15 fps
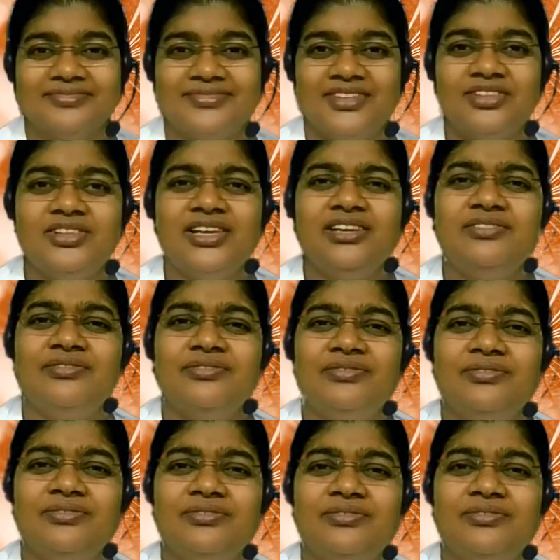And then
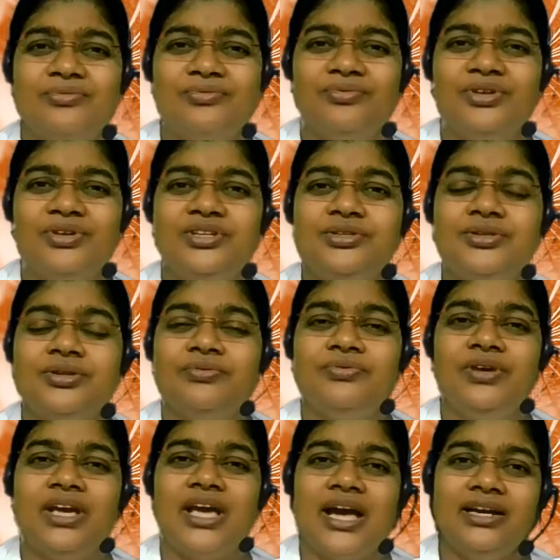we
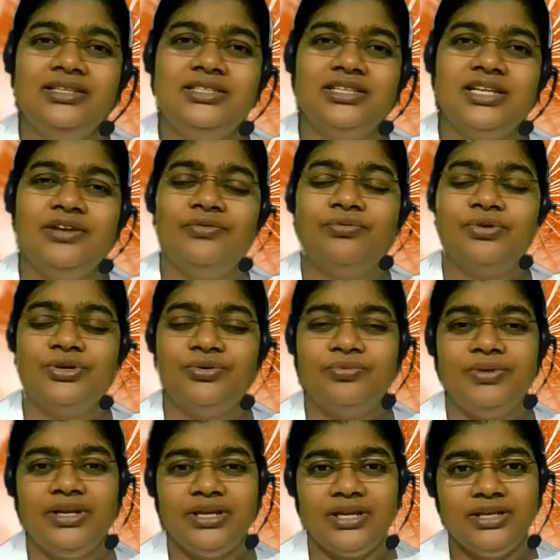actually, what
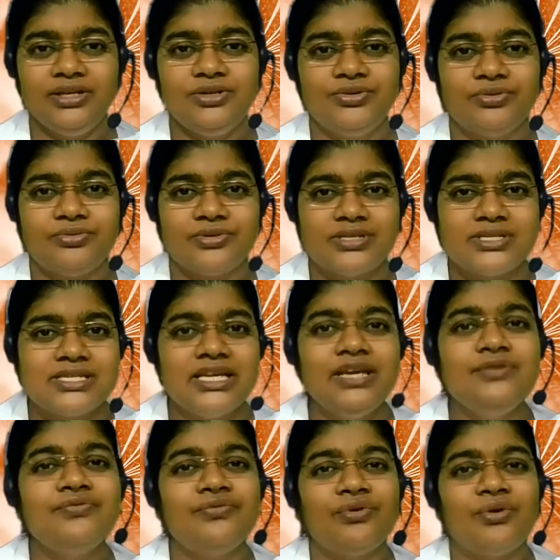we need to
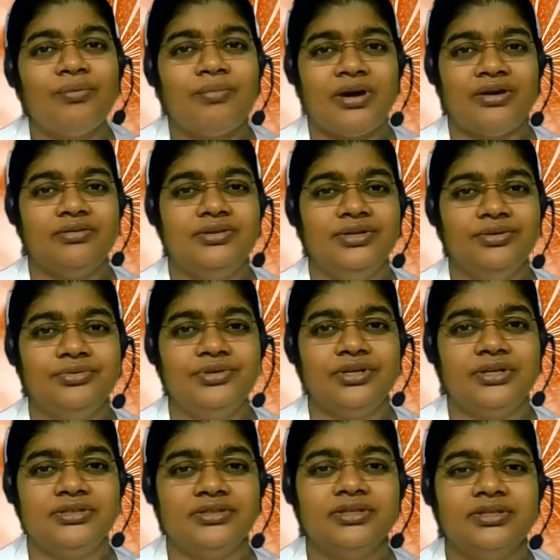receive from our
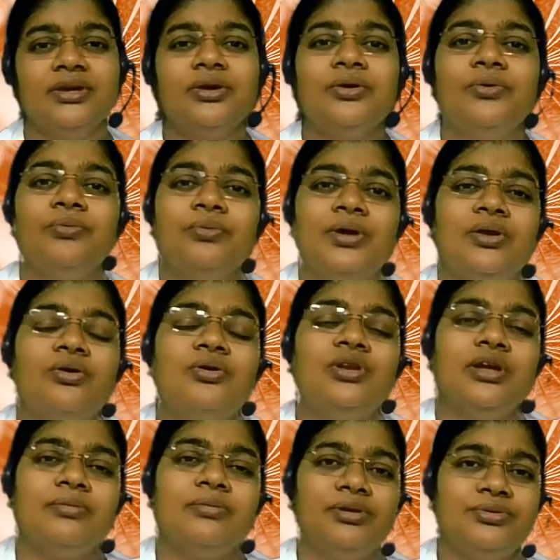duties, we're not
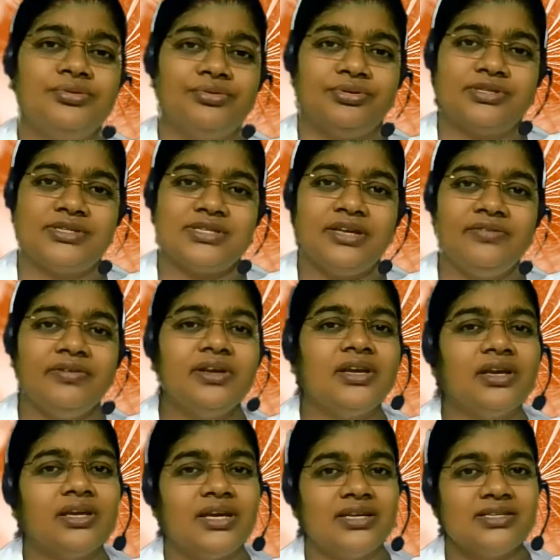able to
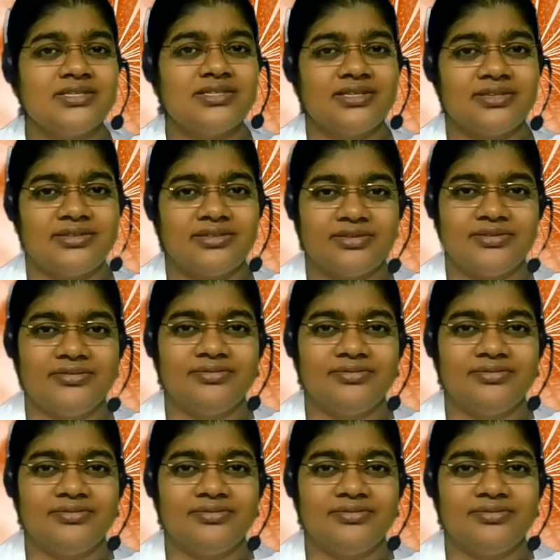receiving against it.